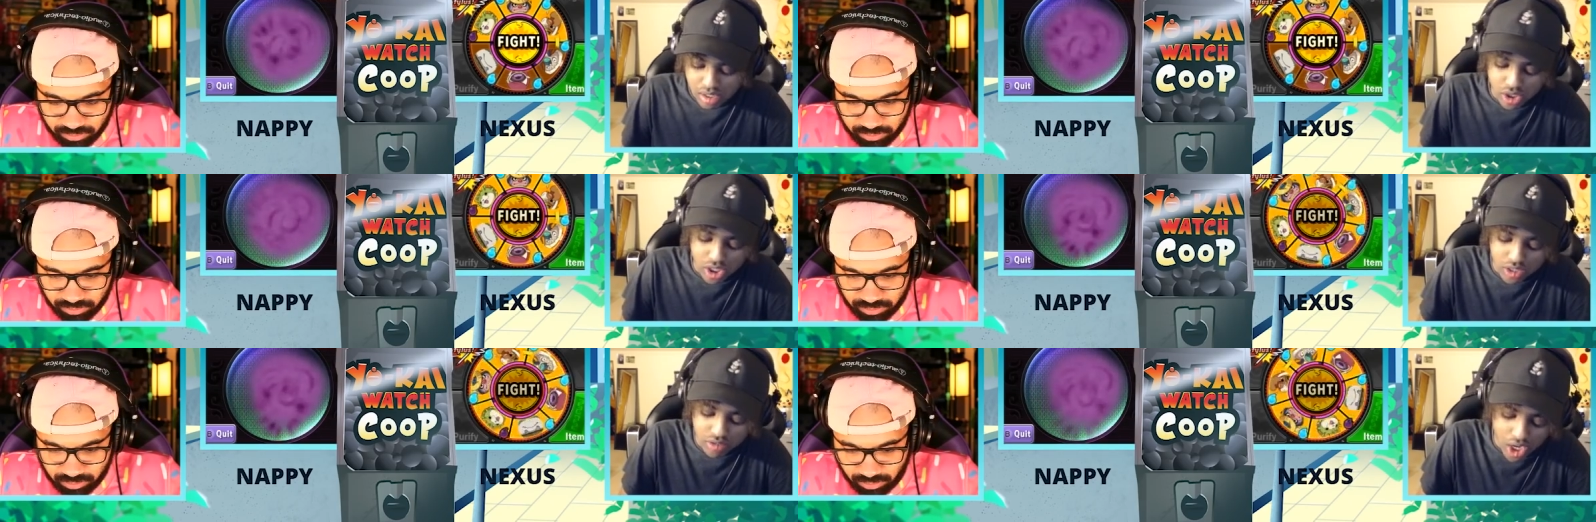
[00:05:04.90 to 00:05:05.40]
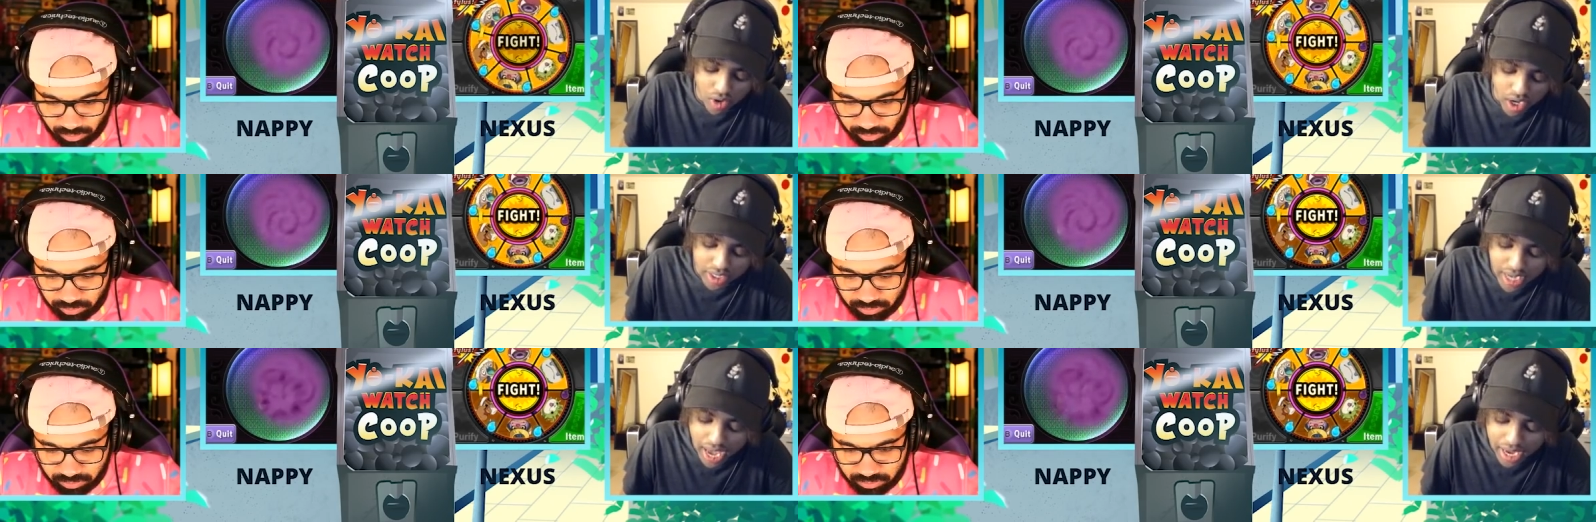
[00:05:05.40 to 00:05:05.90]
Speaker 1: She's here
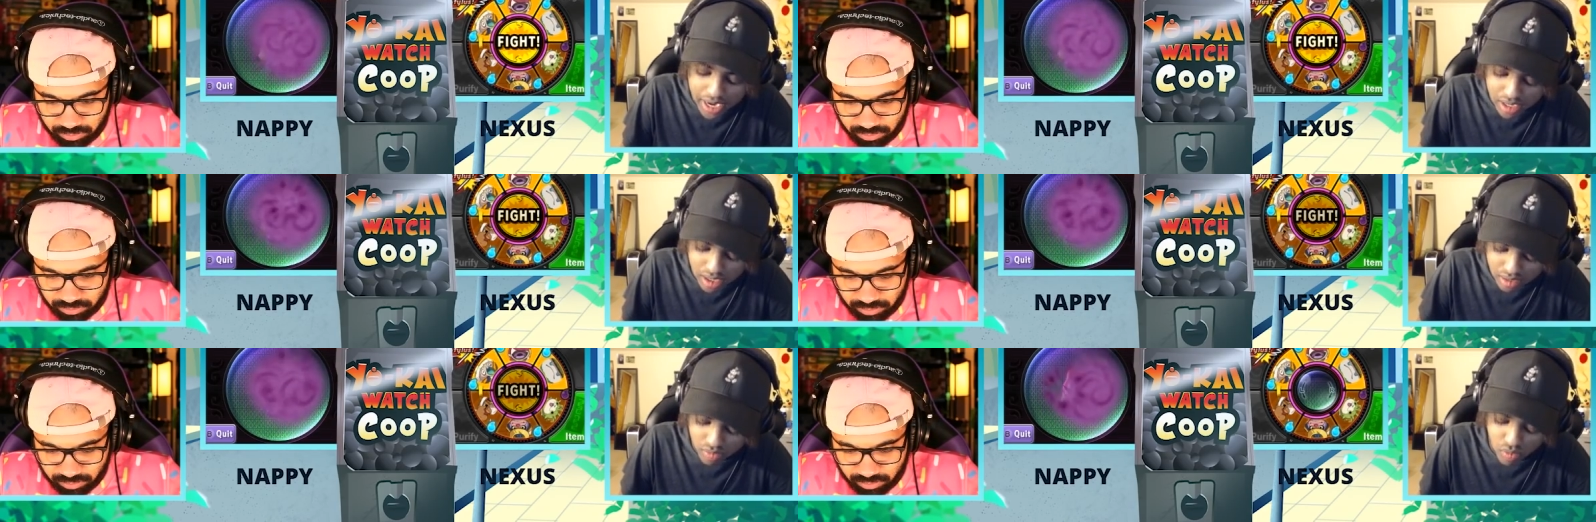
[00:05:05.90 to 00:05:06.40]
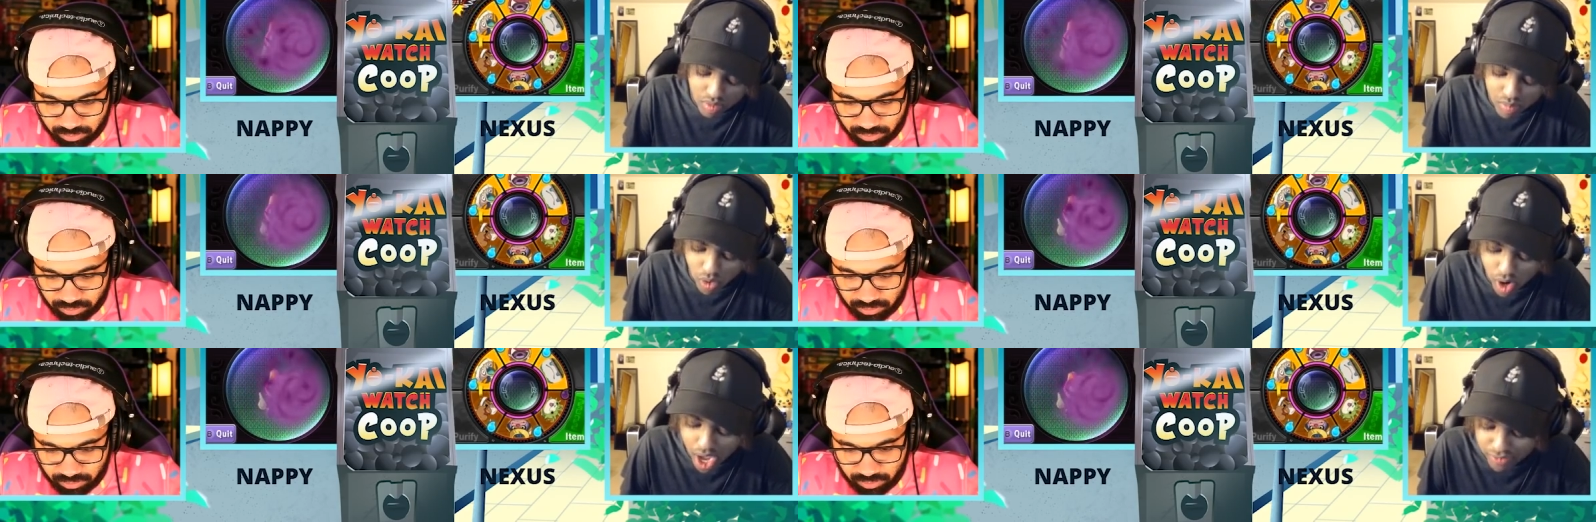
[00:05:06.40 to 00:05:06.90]
again. What more
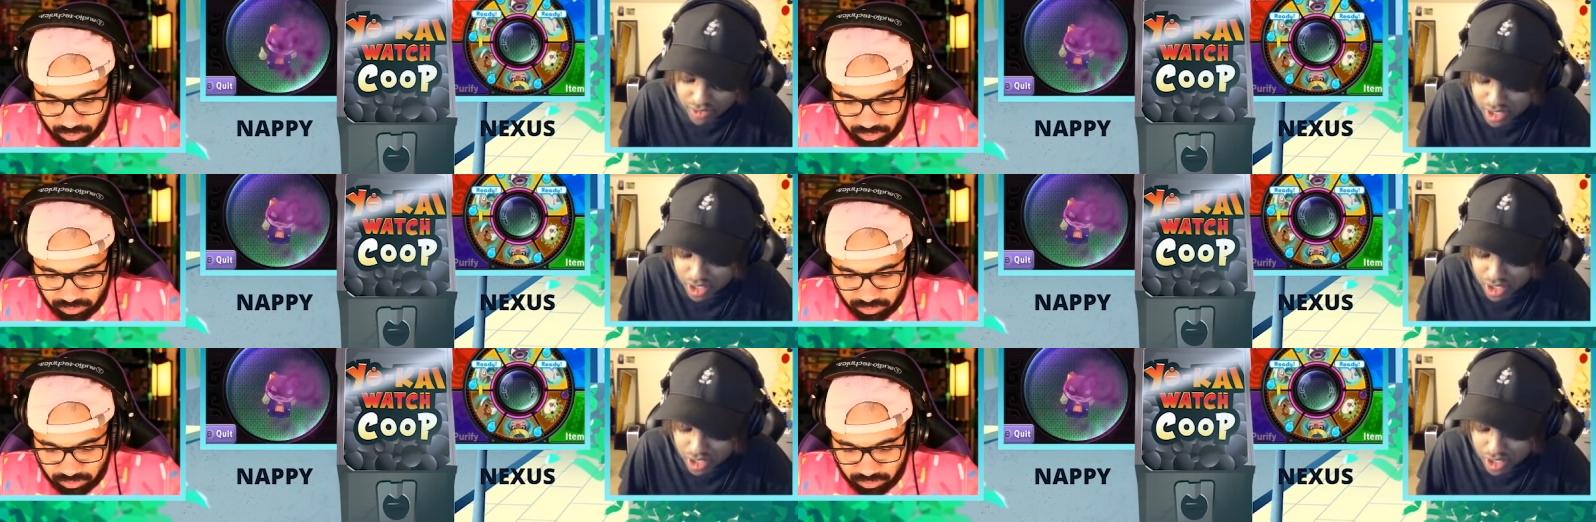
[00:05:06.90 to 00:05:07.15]
do I have to